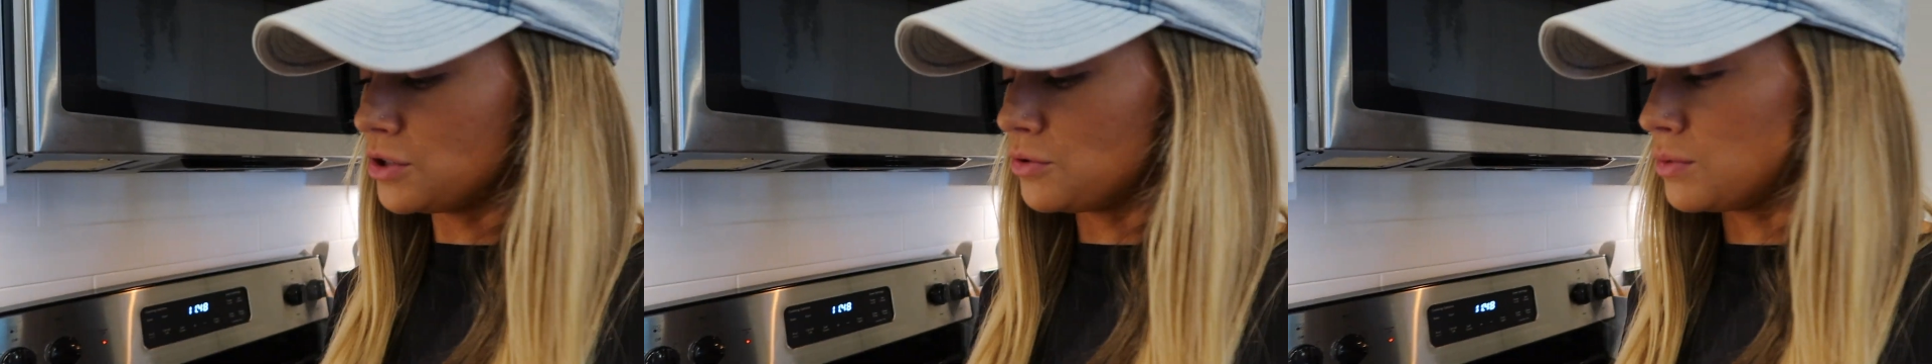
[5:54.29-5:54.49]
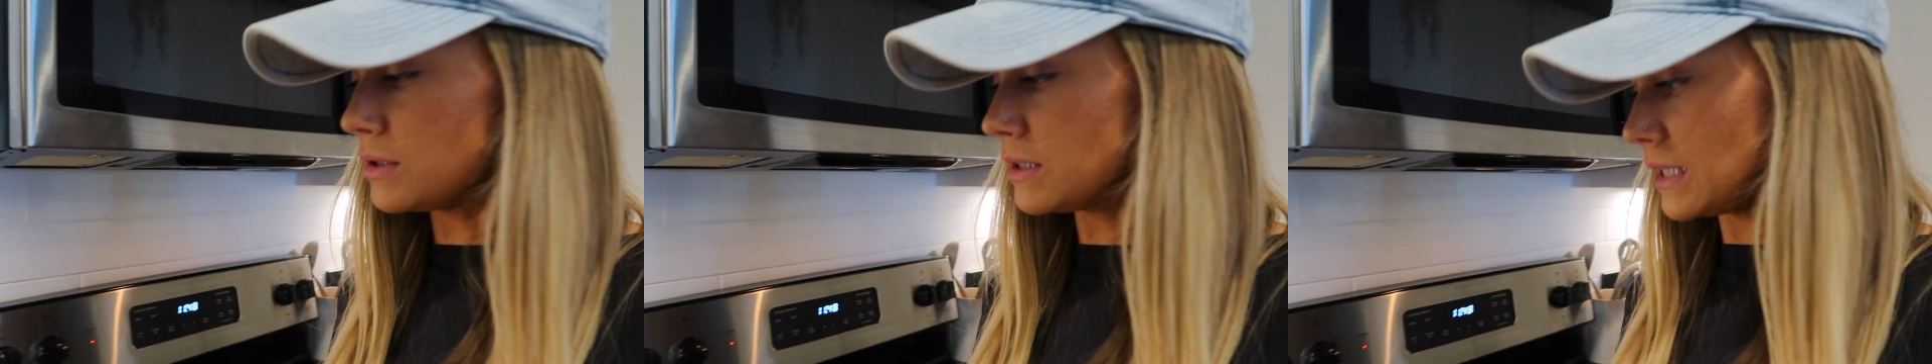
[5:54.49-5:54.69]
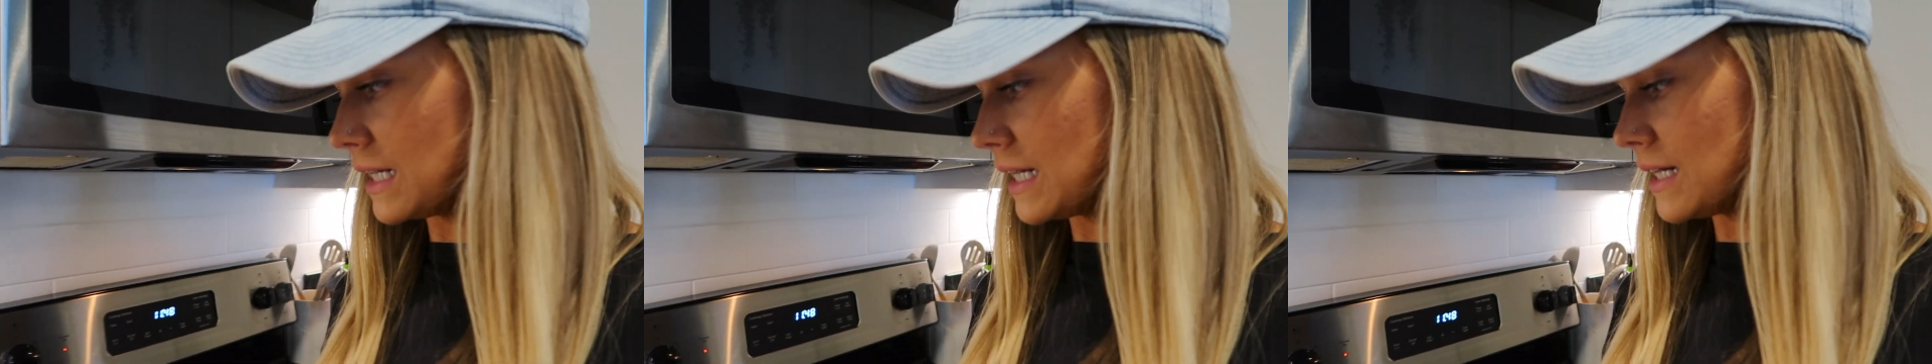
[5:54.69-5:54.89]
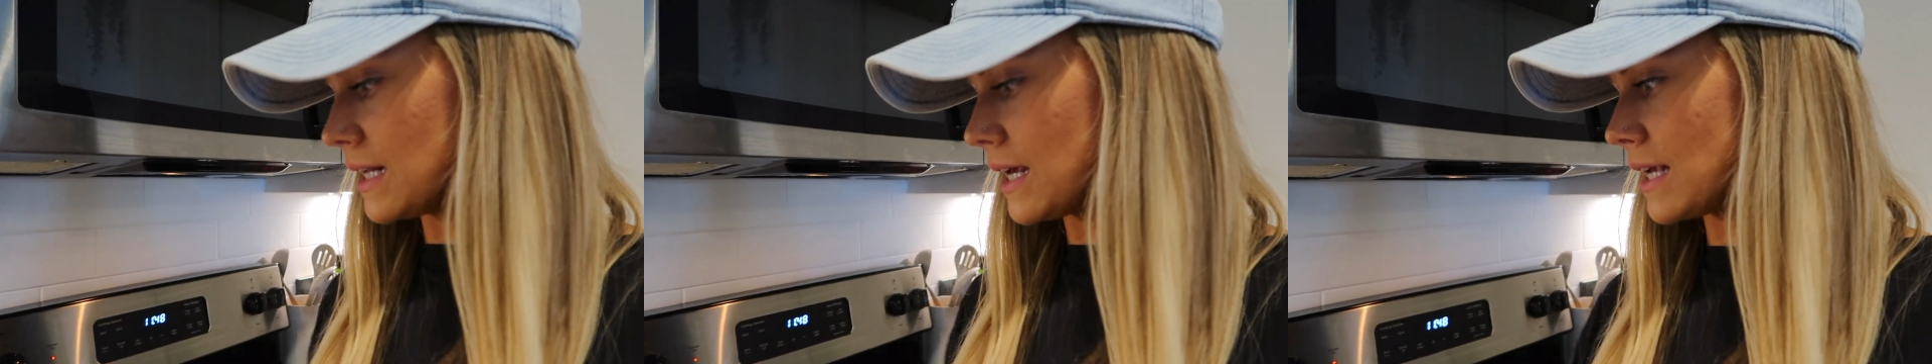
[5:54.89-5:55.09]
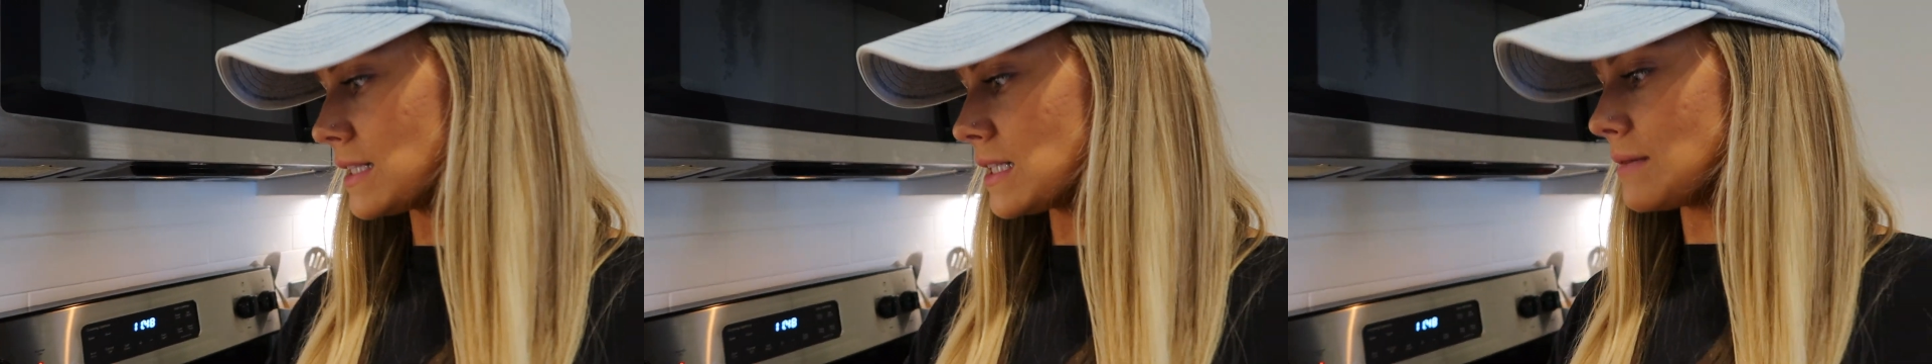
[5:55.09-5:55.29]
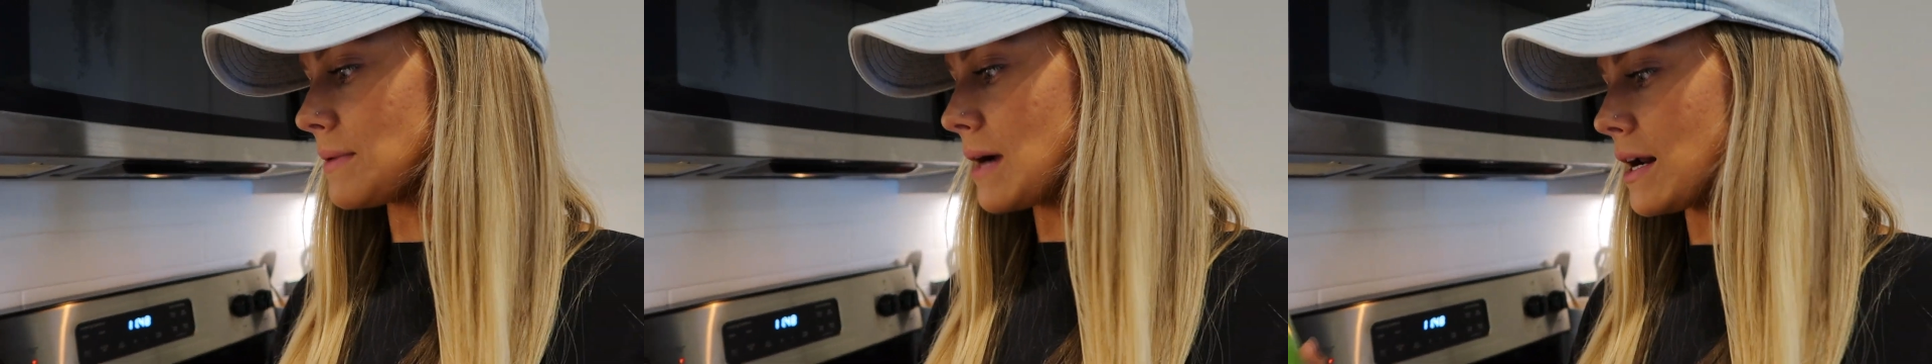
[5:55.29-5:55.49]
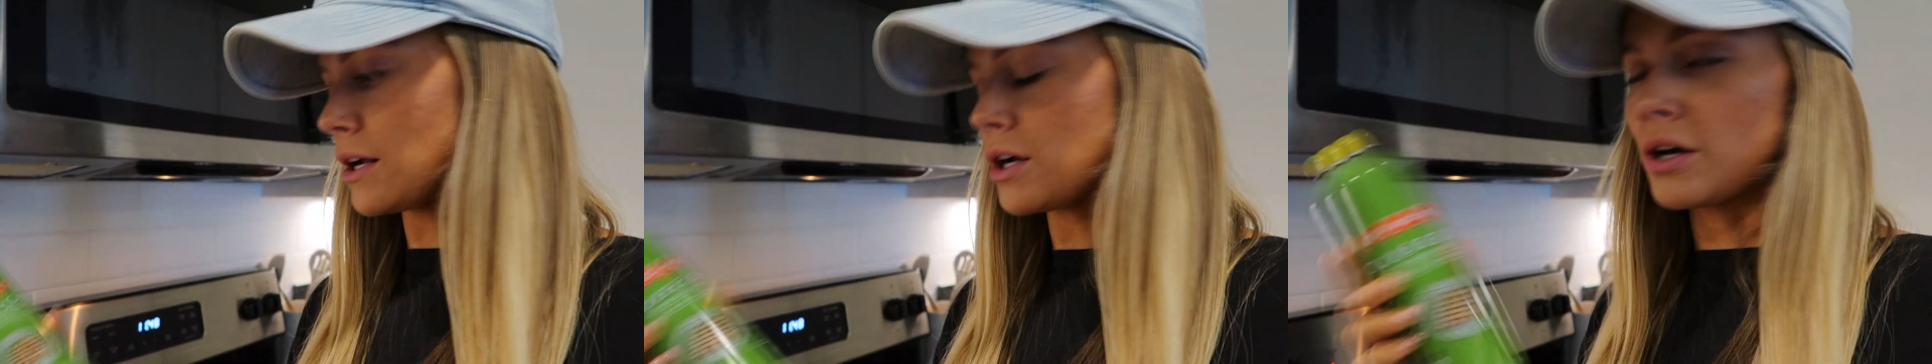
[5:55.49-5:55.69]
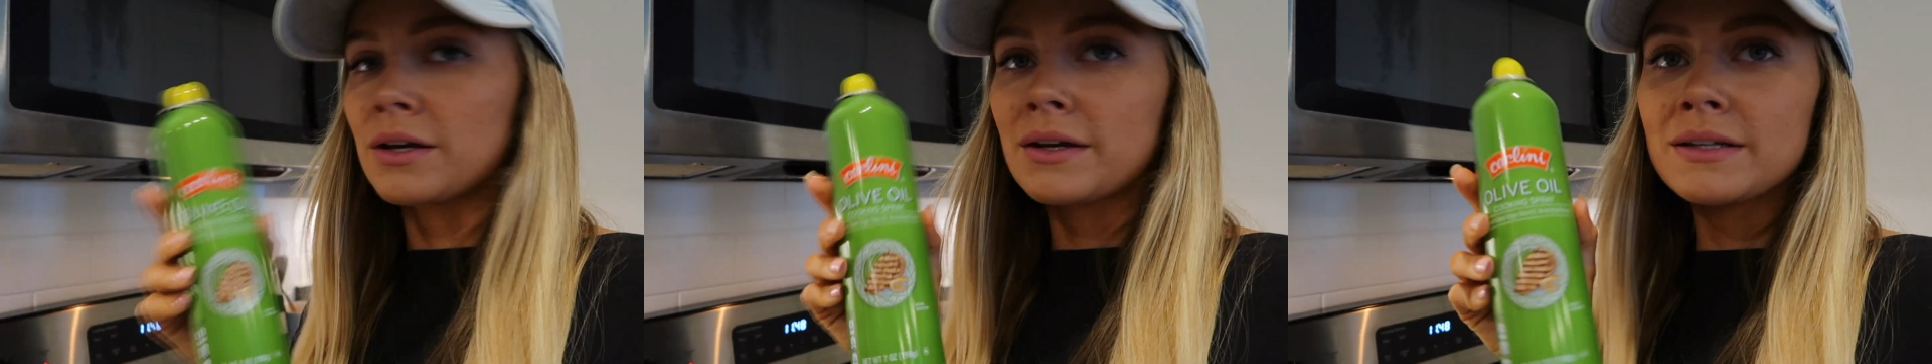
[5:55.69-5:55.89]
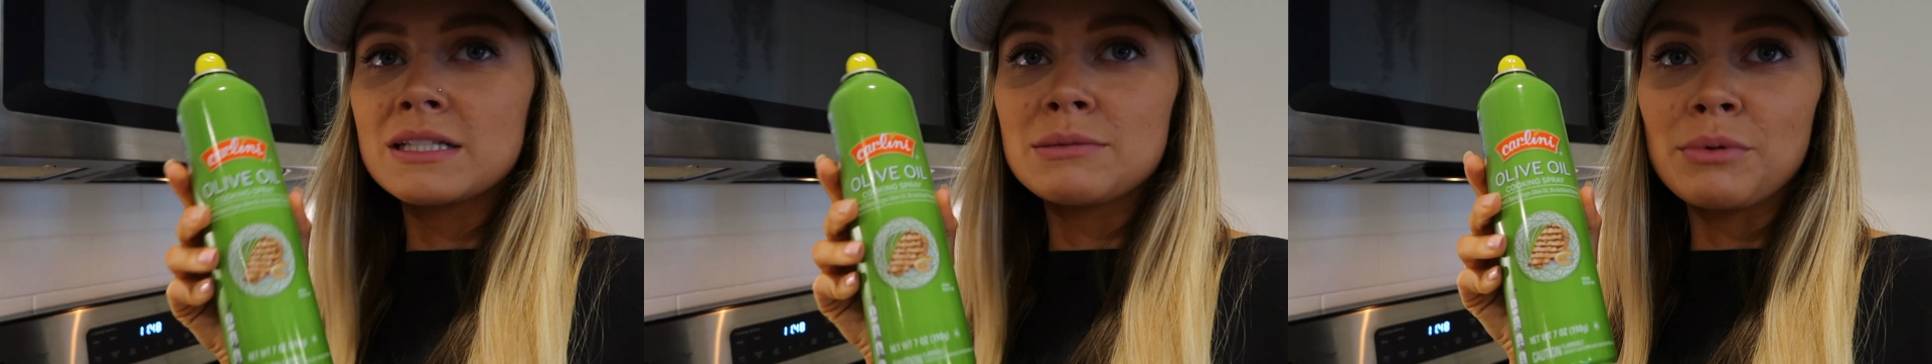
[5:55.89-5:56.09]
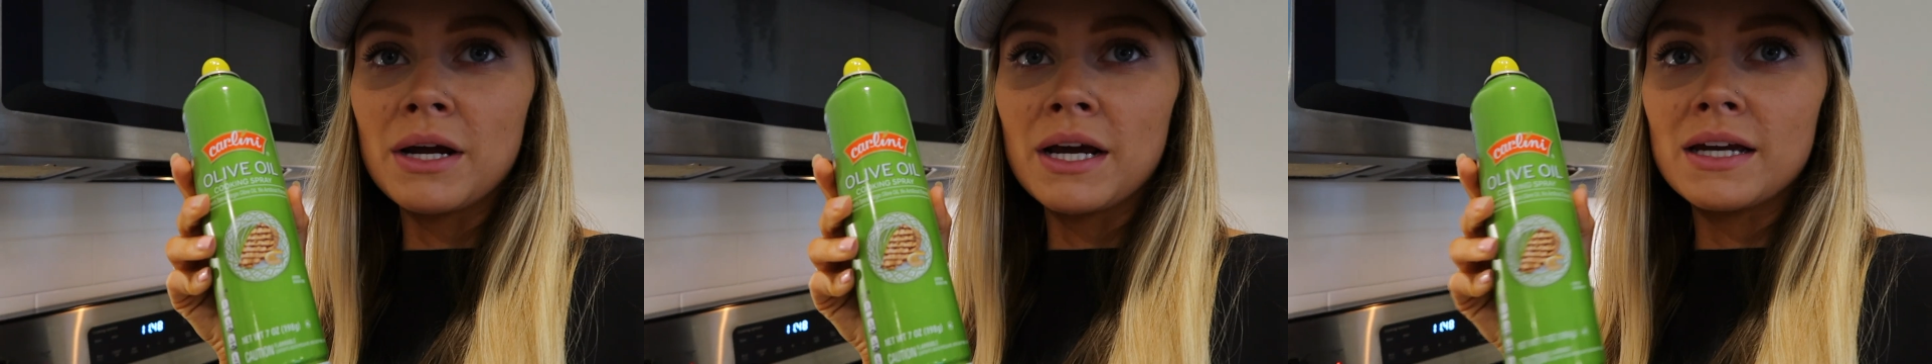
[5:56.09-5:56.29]
you will need some kind of cooking
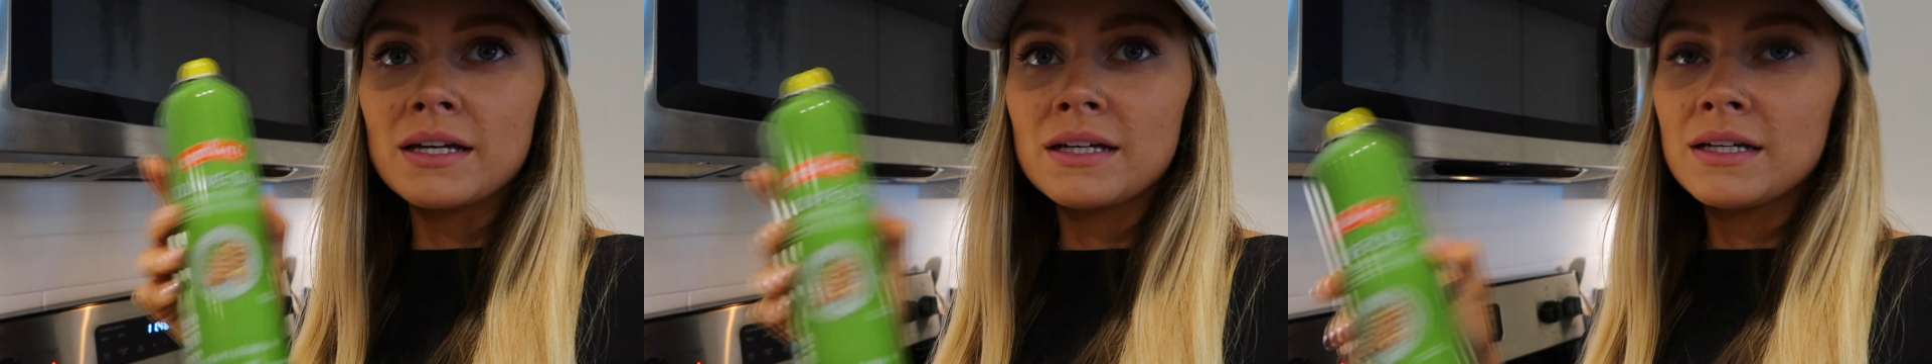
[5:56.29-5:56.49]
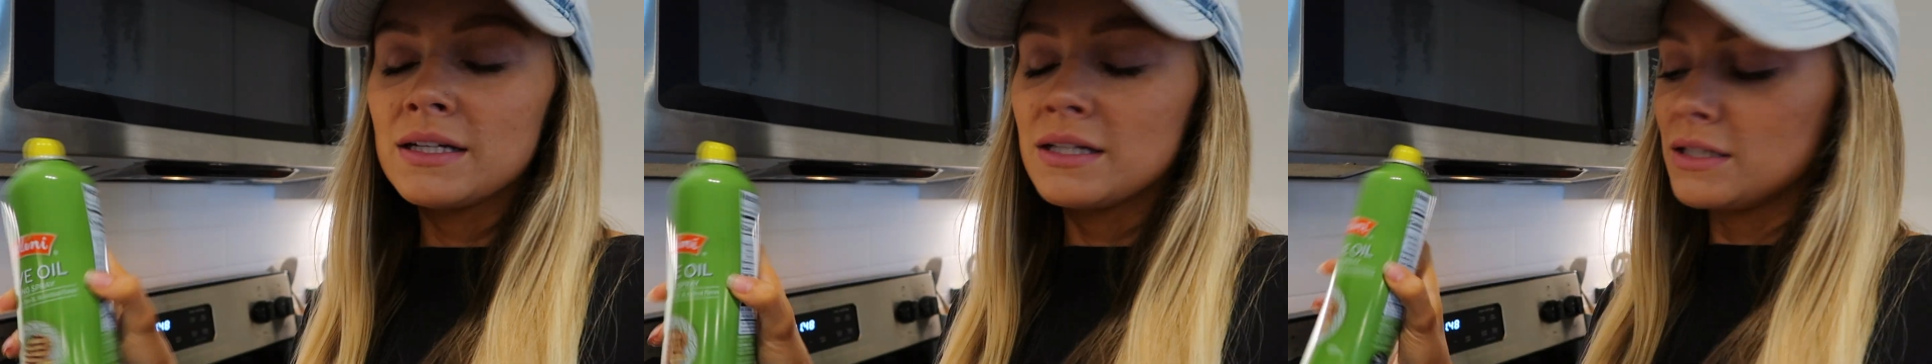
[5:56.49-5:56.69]
spray